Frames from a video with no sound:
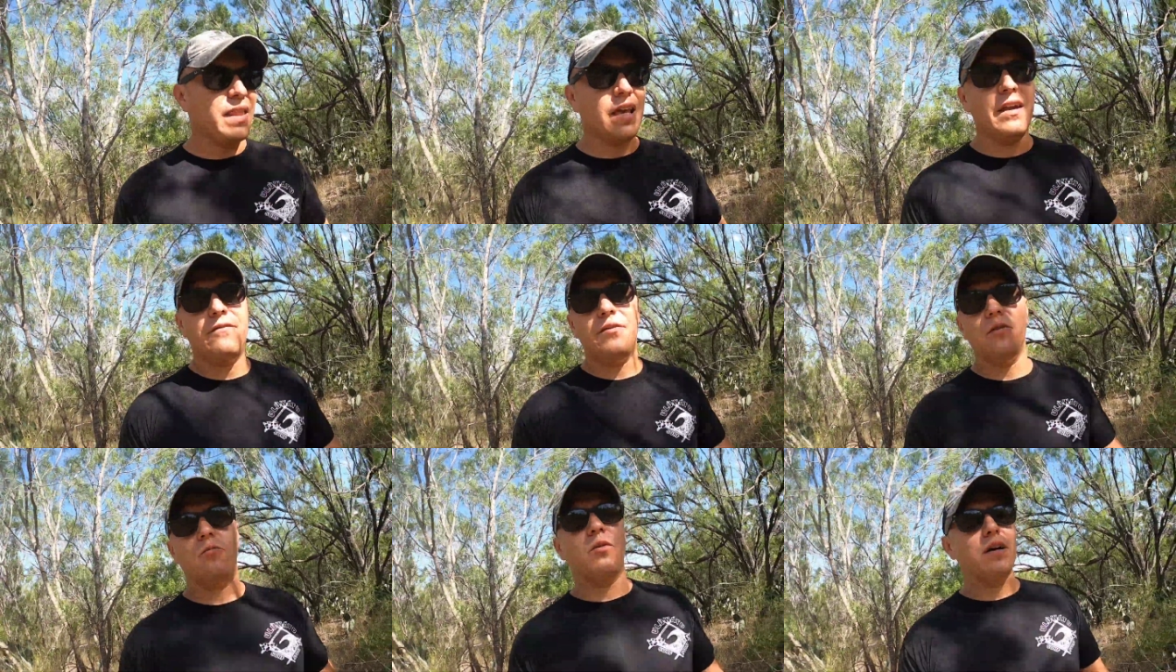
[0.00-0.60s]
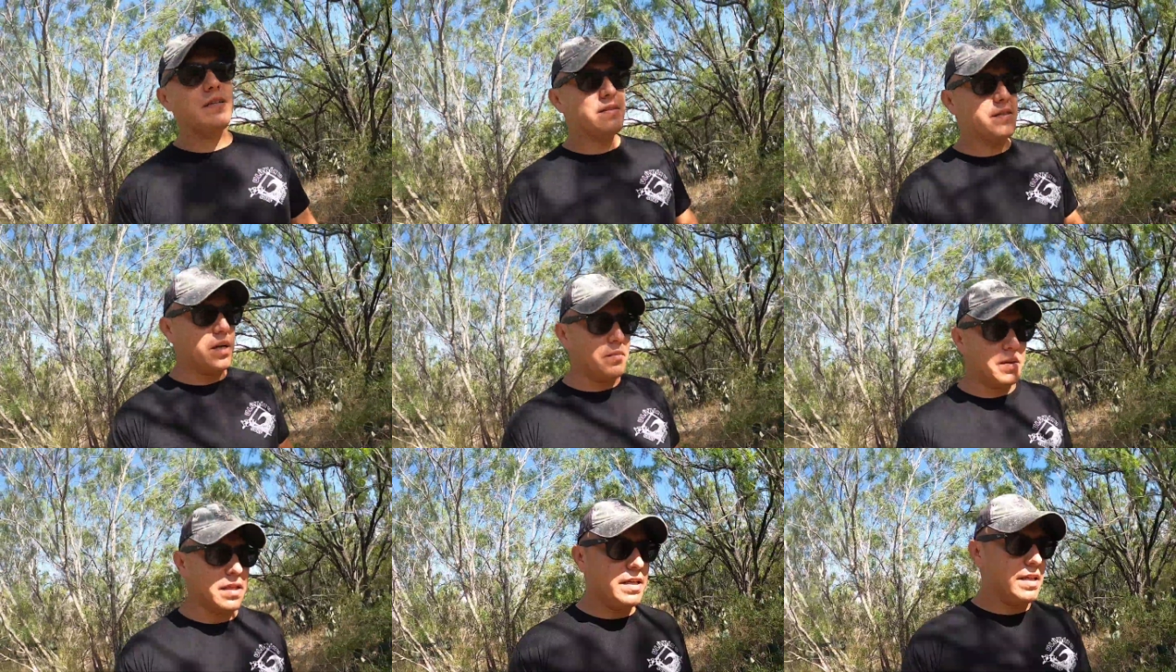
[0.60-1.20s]
If you want
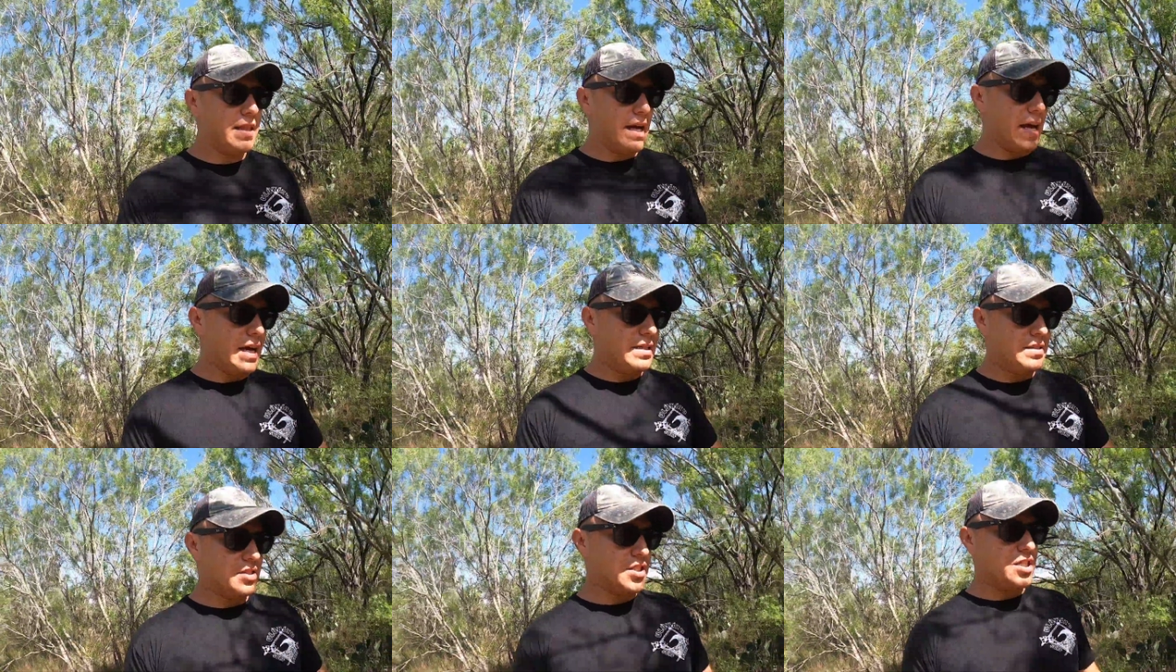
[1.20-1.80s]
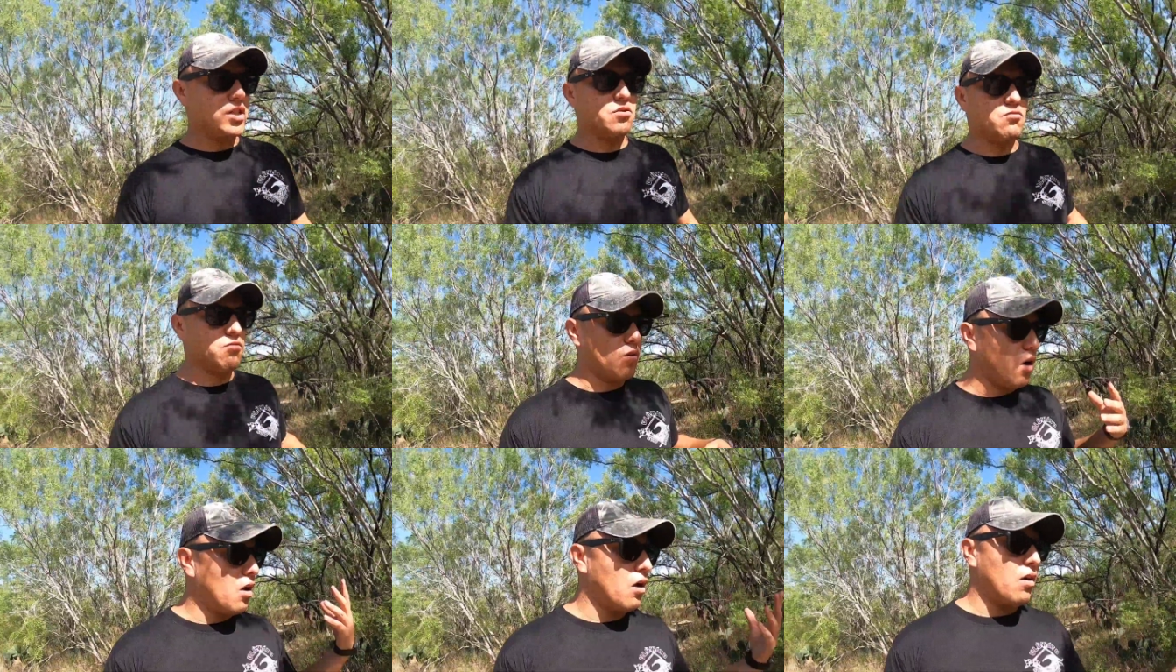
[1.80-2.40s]
something that's just
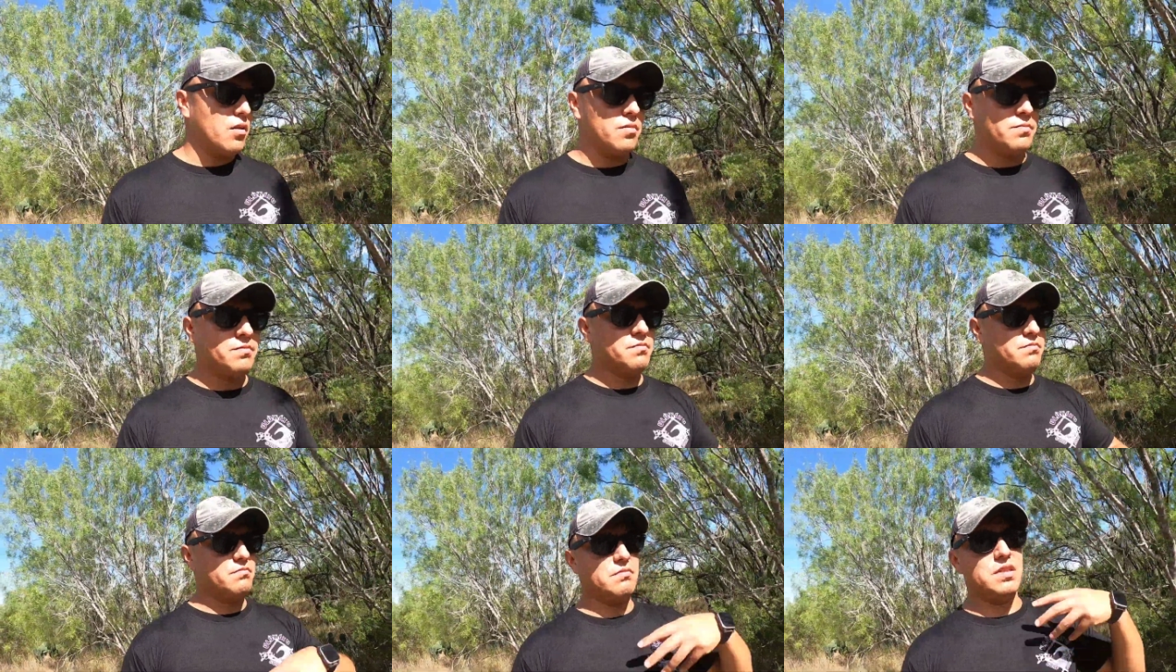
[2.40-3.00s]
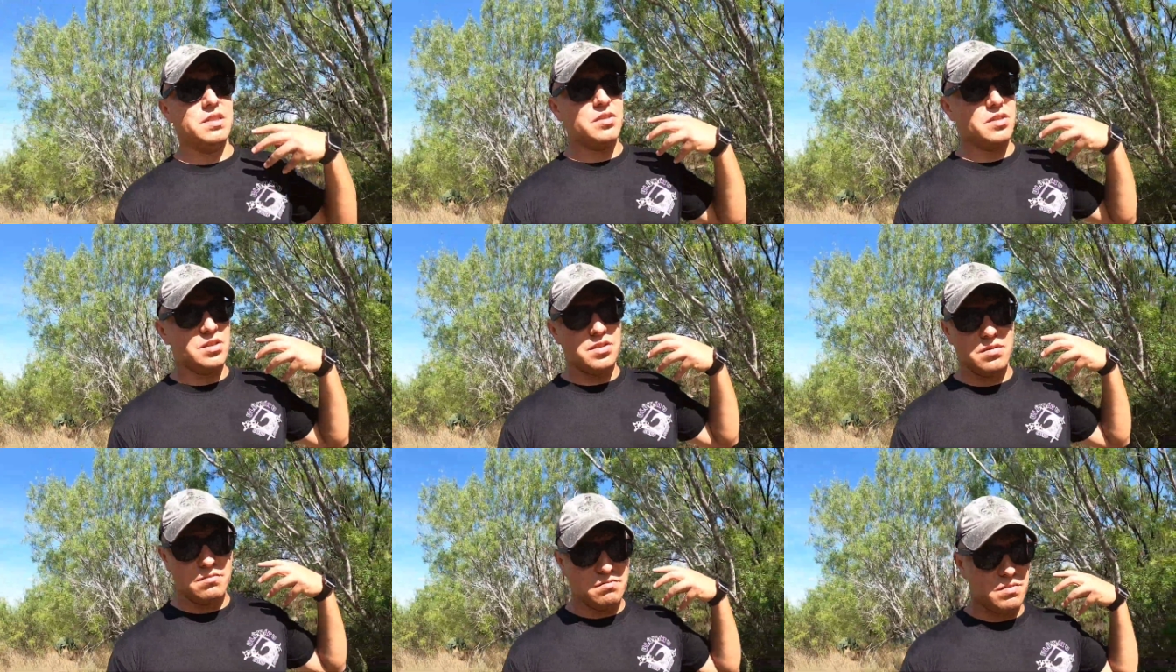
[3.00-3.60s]
raw, you
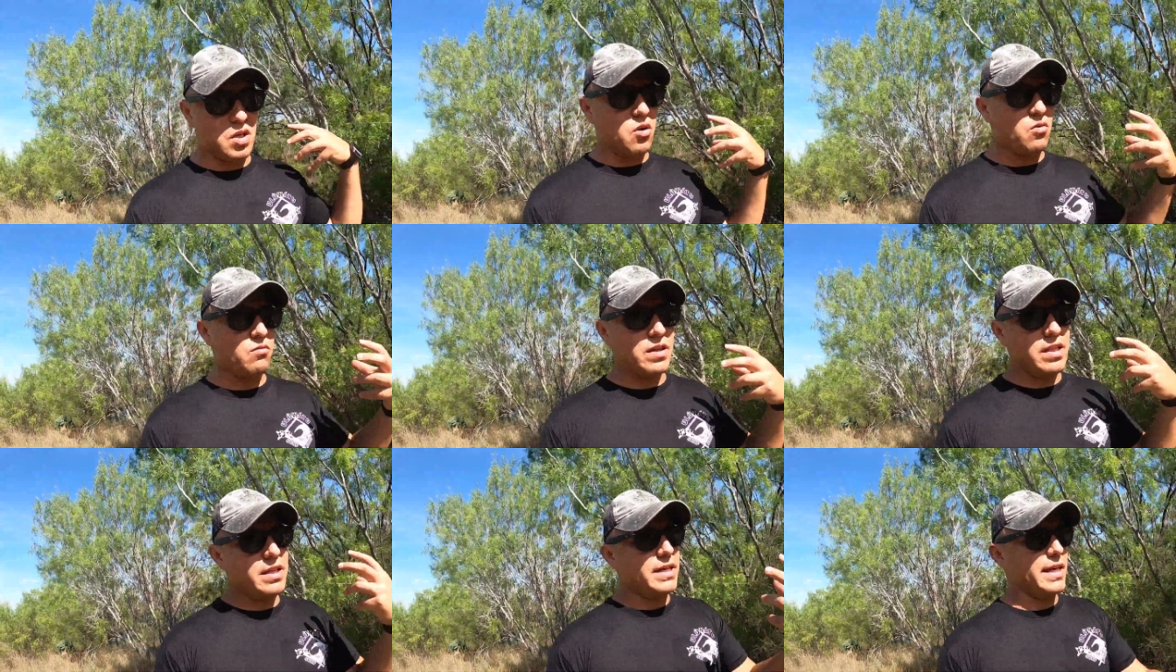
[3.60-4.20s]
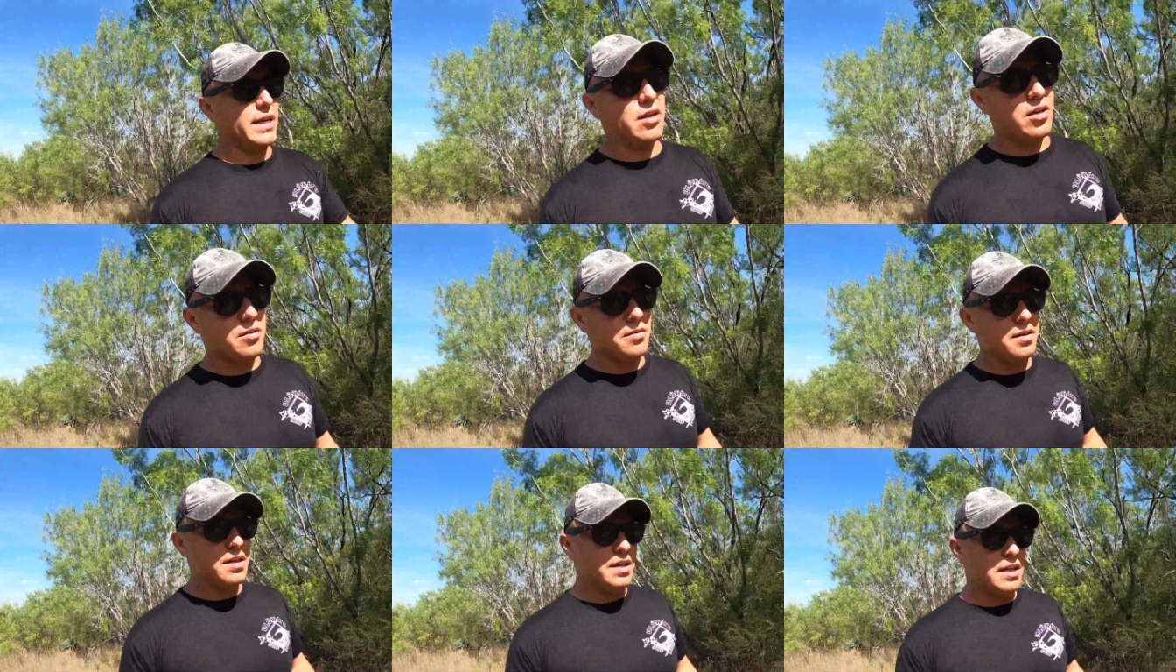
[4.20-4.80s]
just don't really care